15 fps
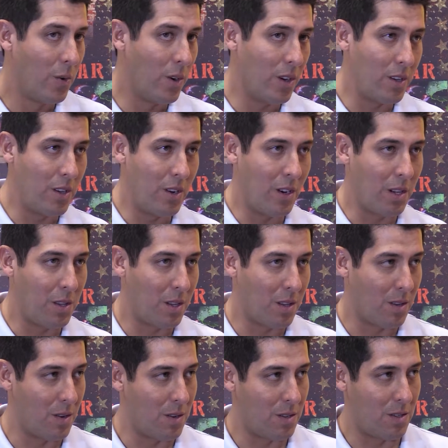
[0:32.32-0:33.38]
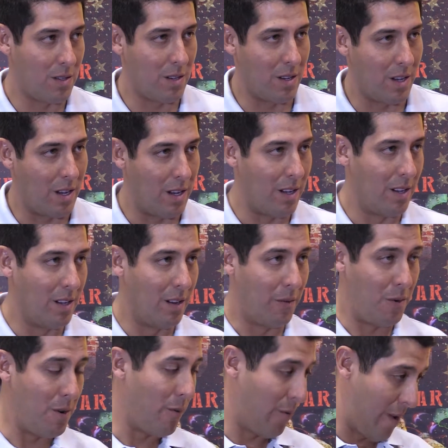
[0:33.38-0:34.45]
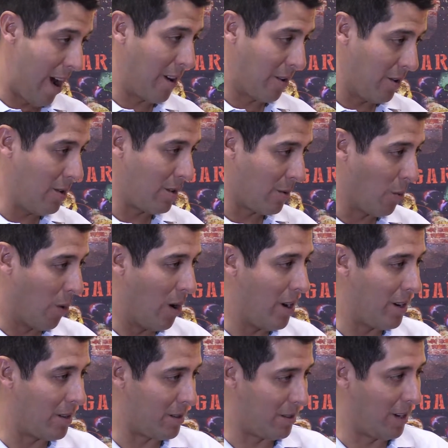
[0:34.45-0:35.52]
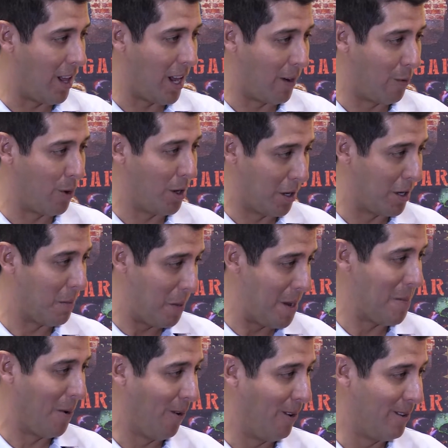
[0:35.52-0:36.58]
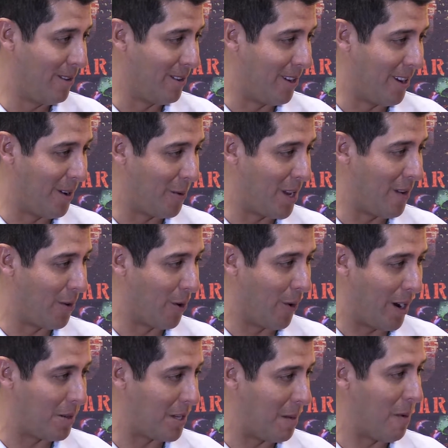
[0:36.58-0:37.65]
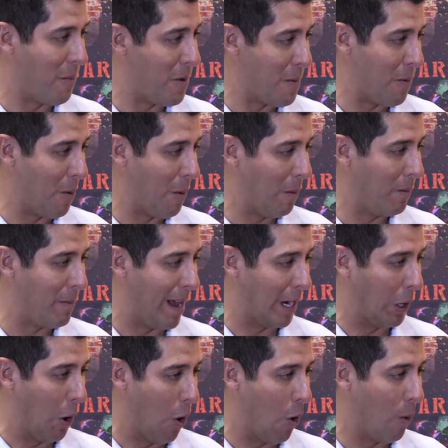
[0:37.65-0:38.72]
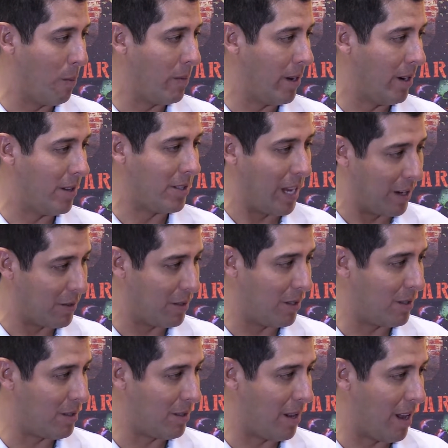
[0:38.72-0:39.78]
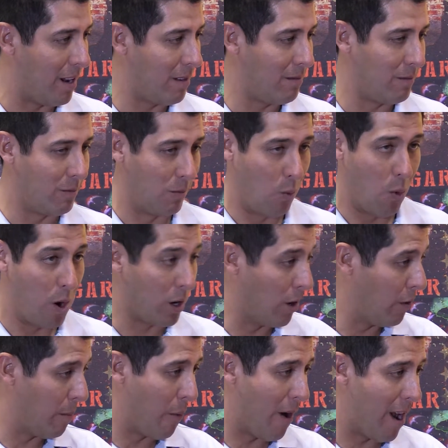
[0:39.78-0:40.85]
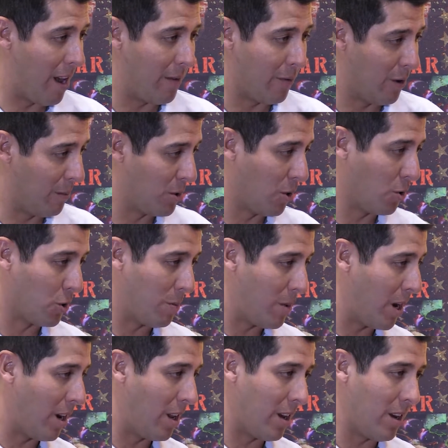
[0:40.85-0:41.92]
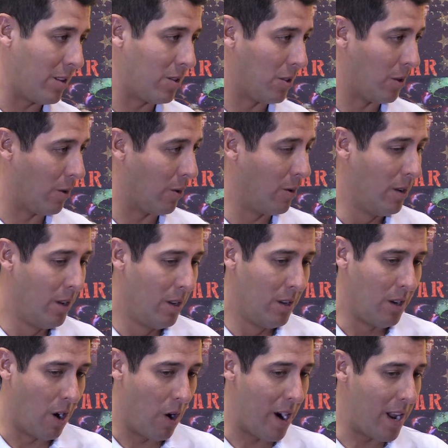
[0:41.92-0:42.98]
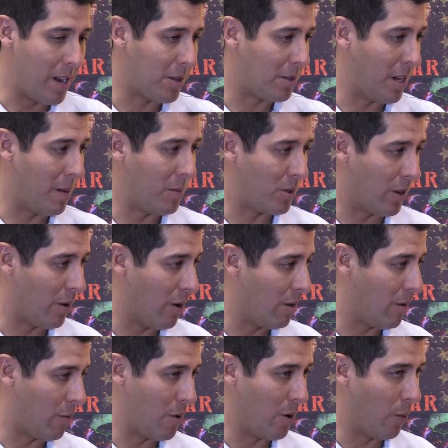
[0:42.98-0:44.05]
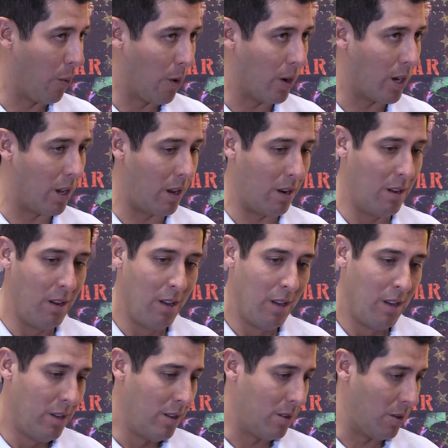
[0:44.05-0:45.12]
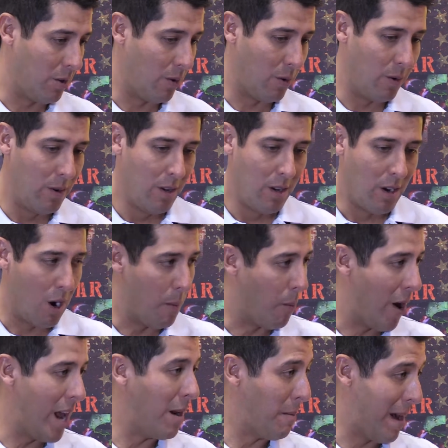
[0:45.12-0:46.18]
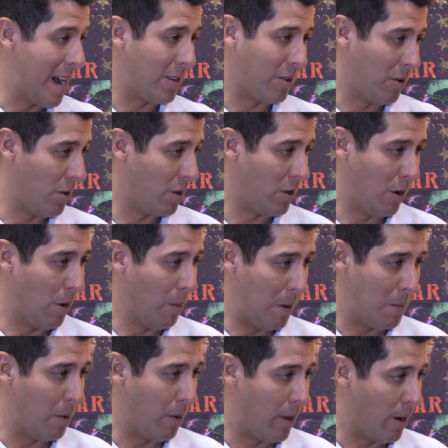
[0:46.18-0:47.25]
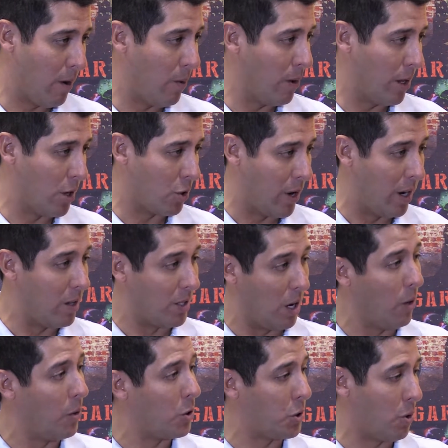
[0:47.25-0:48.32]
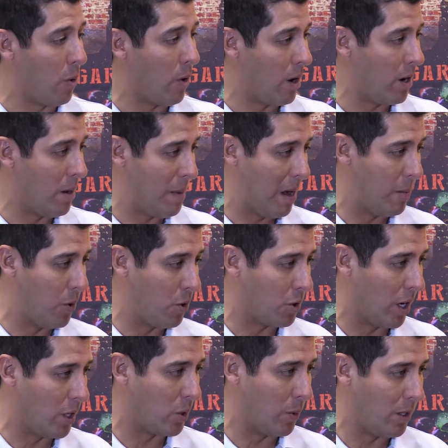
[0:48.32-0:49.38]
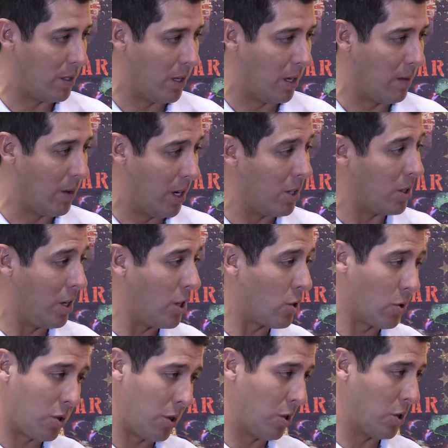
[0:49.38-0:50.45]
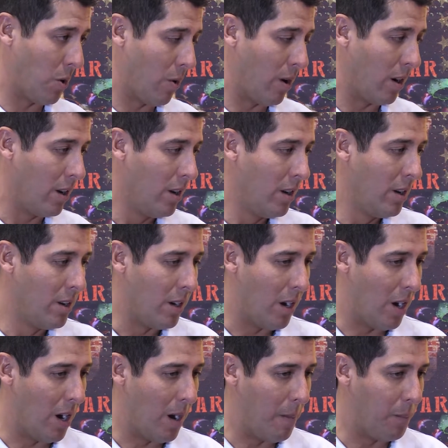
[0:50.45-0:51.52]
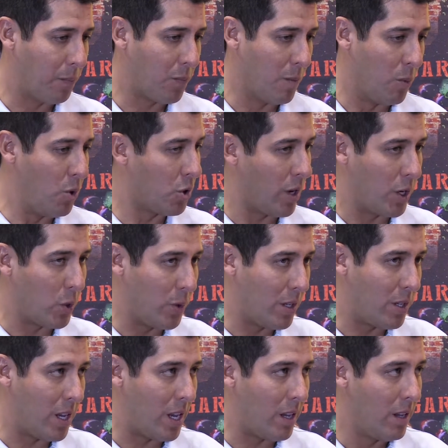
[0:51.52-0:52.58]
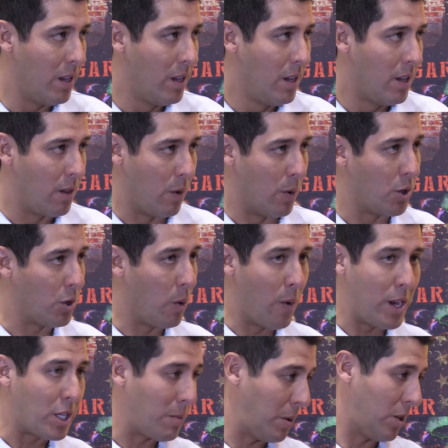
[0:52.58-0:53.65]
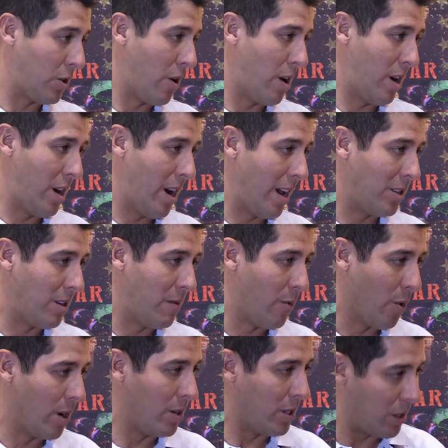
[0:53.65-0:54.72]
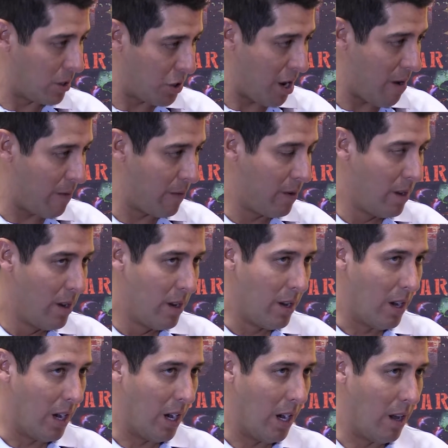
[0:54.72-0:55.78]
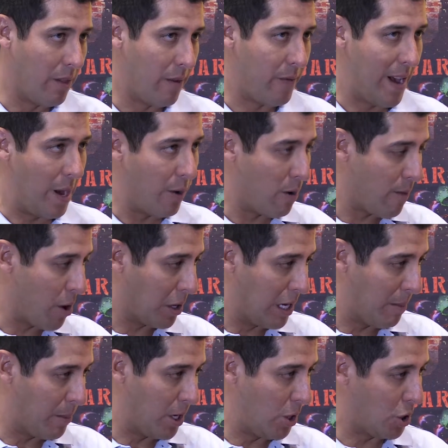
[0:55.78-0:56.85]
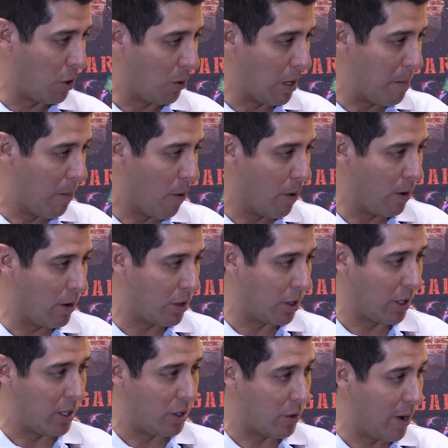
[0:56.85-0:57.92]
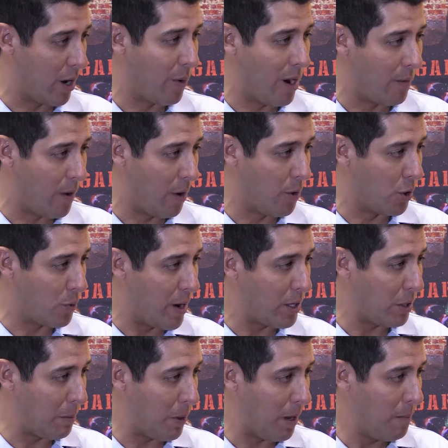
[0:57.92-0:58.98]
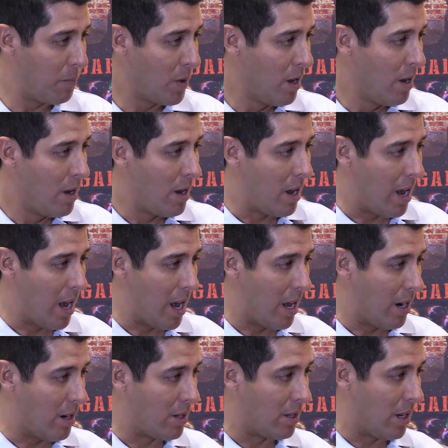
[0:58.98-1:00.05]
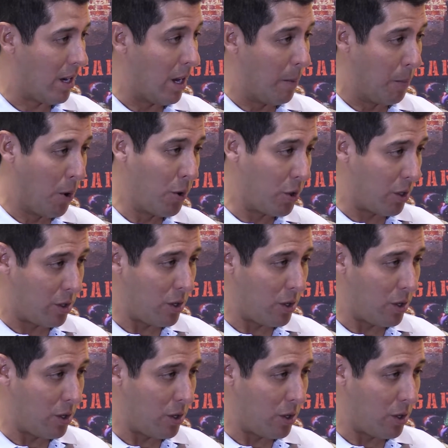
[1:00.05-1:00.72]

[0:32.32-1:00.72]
Well, you know, I think there's uh, a few factors. One is a lot of really good people. Uh, we have a great team of people back home and in Texas that work on the brand from social media to our ASMs that are in the field working to our brand ambassadors, you know, people that are really trying to tell the story about Moonshine Sweet Tea. And it's an interesting story. Um, Moonshine Sweet Tea, the original recipe started in 1946, Jeff. Uh, the founder of our company, Jolie Porter, took his great grandfather's recipe and uh, approached a